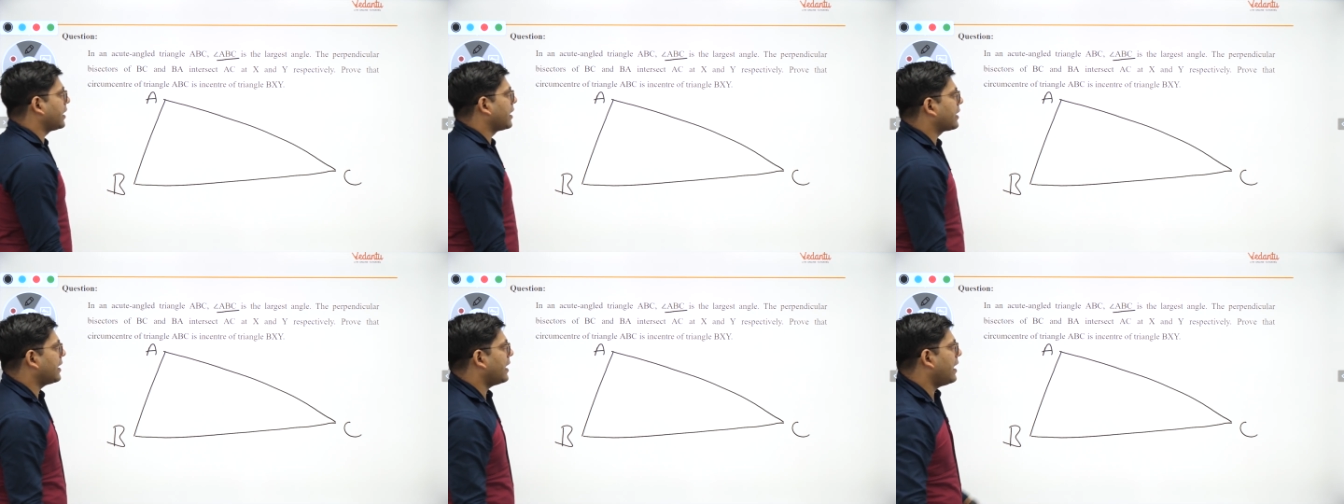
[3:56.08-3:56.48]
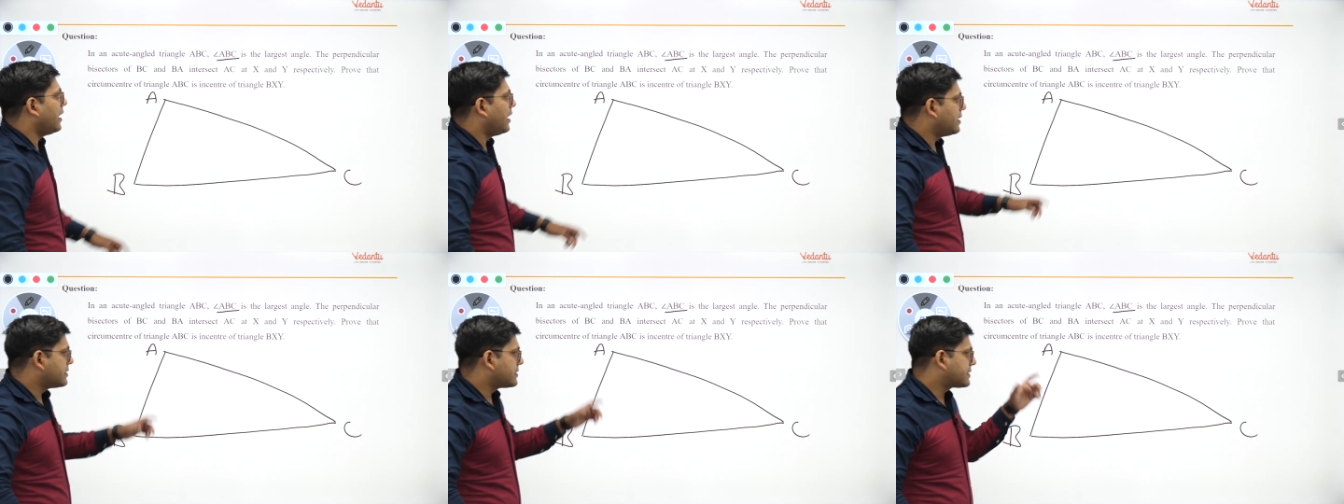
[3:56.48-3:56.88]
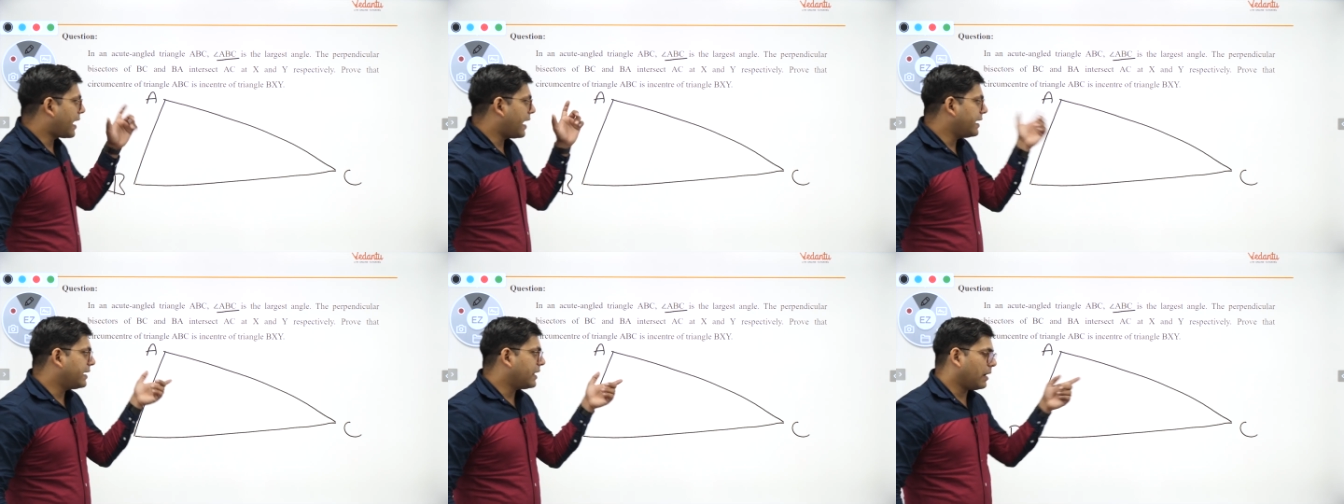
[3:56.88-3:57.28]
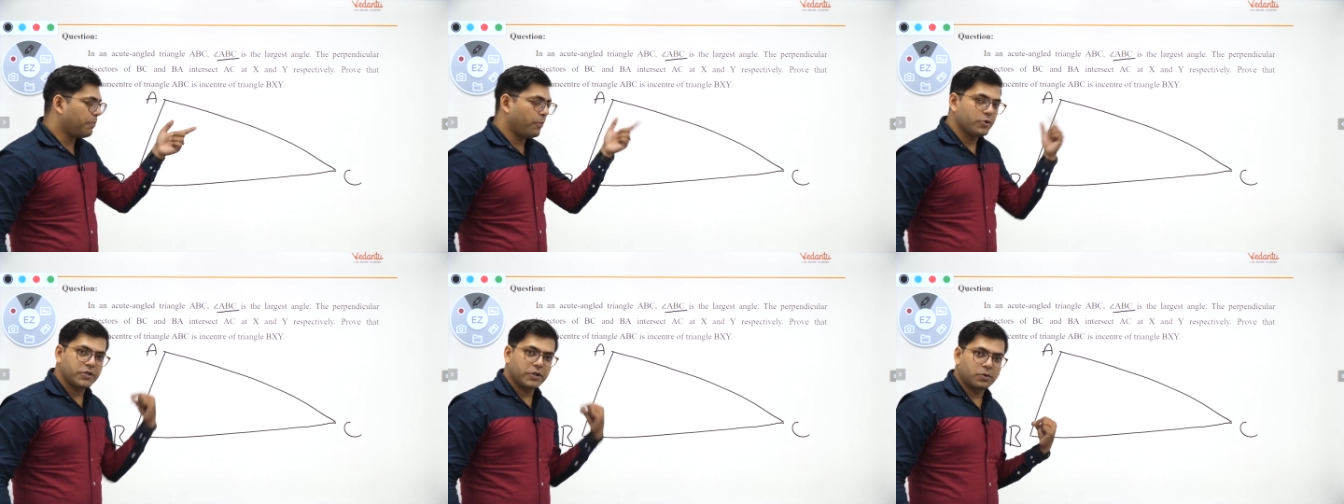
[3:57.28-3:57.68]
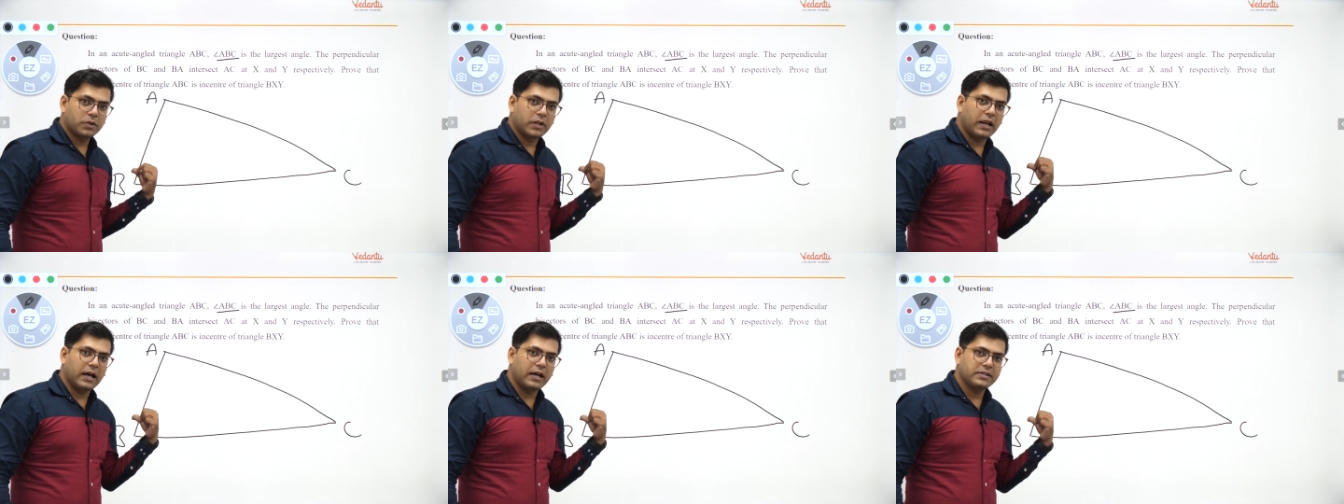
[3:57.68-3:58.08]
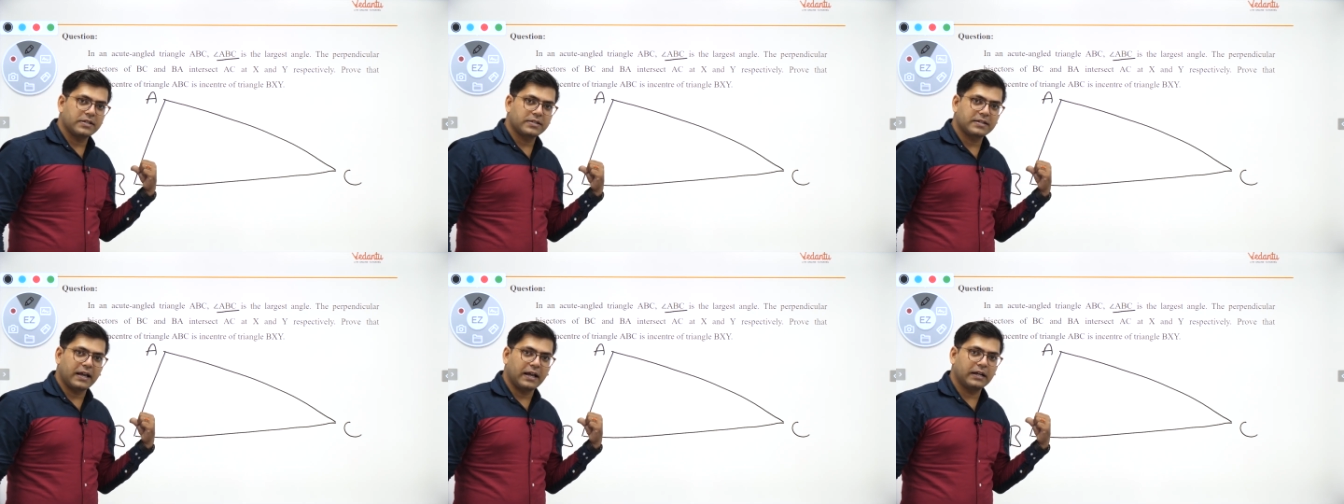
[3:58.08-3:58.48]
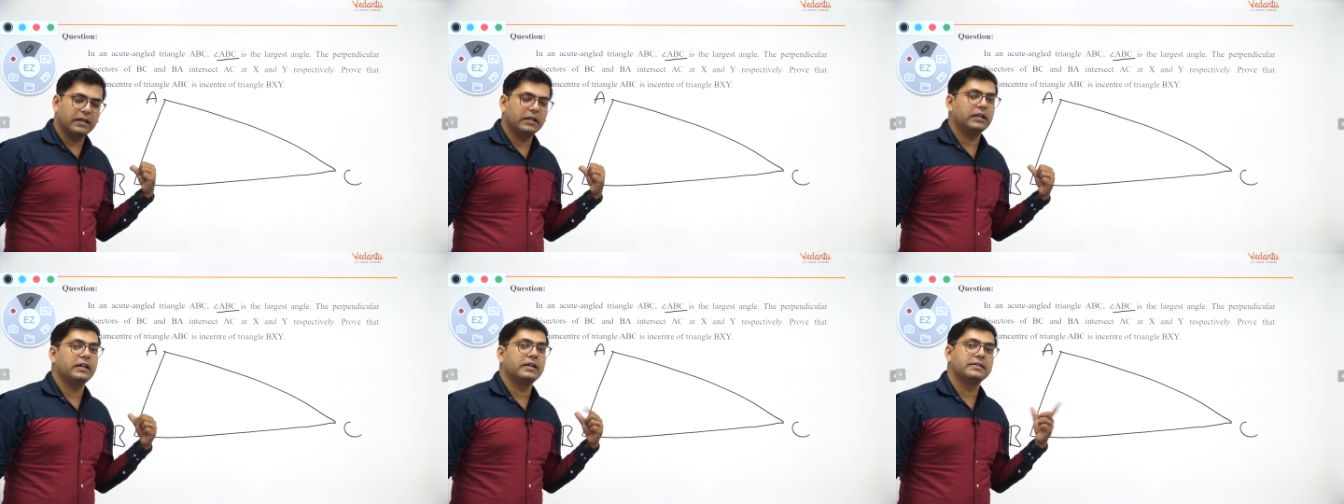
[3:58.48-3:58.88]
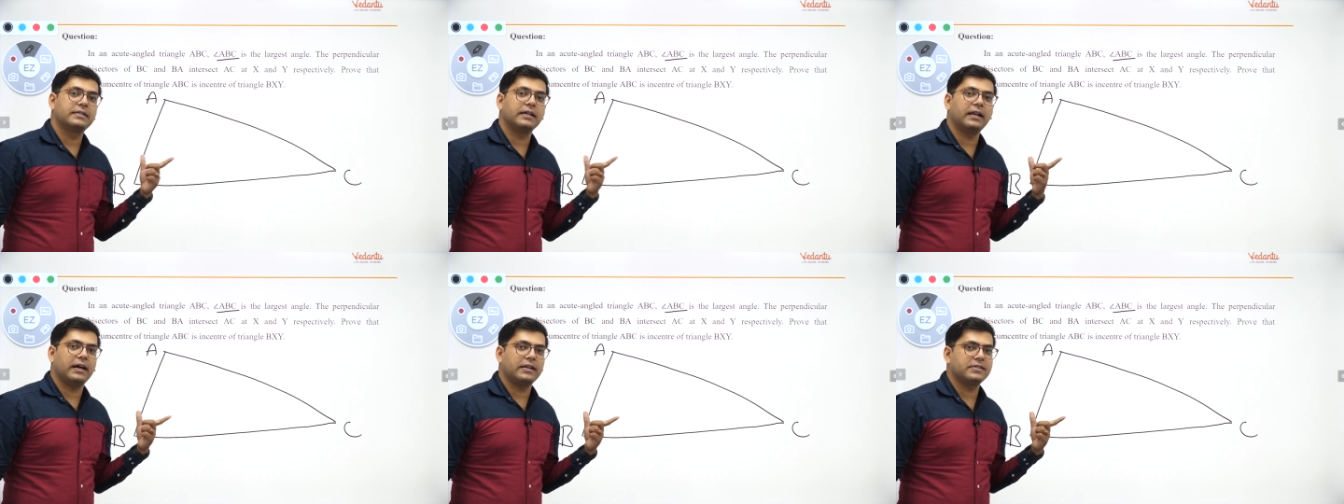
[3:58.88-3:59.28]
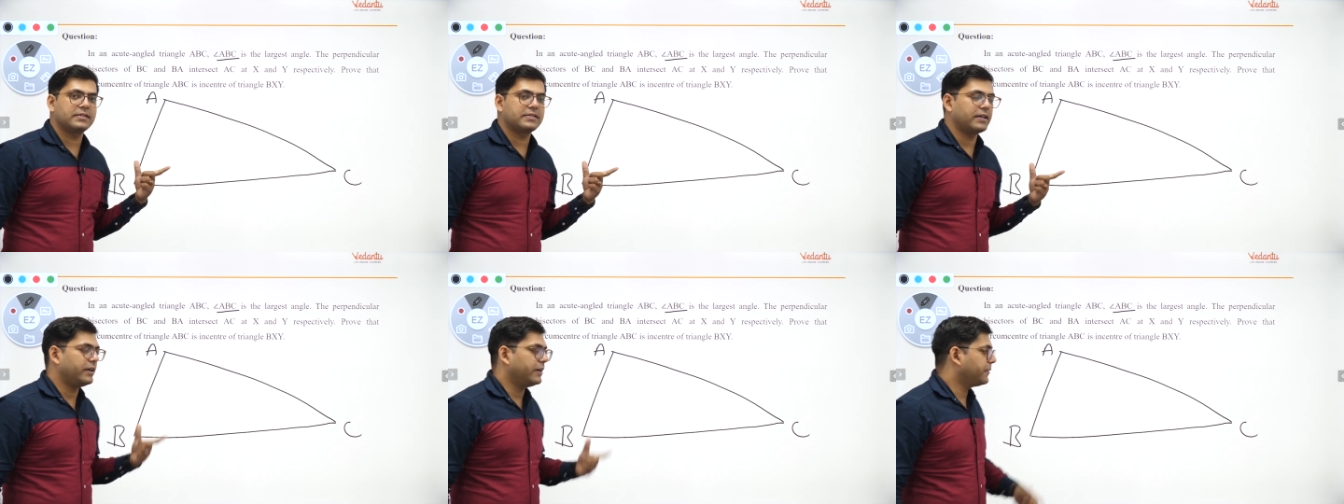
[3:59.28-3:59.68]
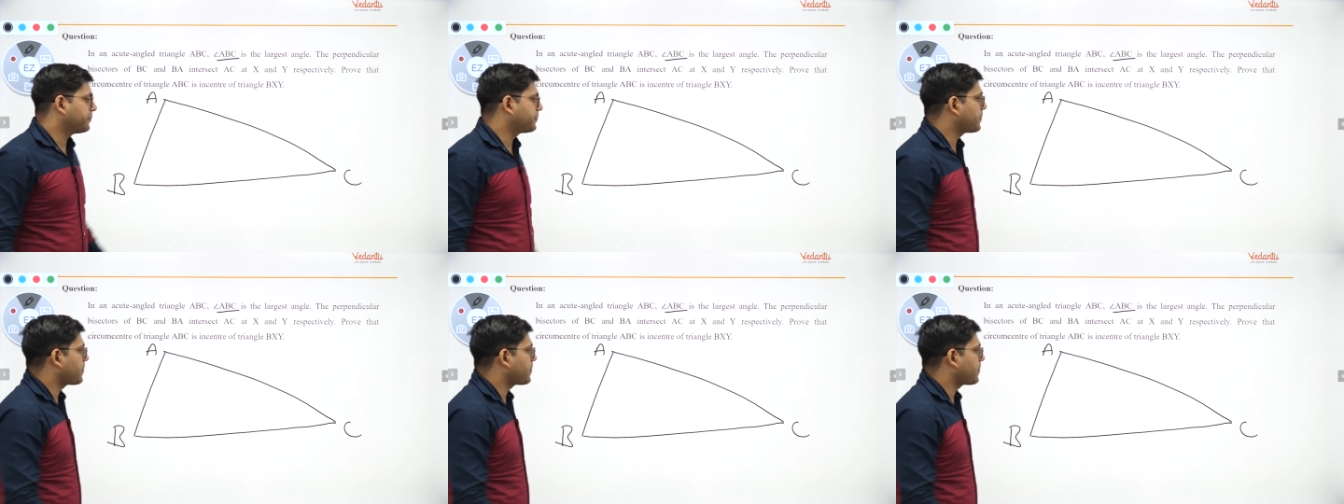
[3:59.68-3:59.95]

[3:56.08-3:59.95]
that side opposite to the largest angle is the largest side.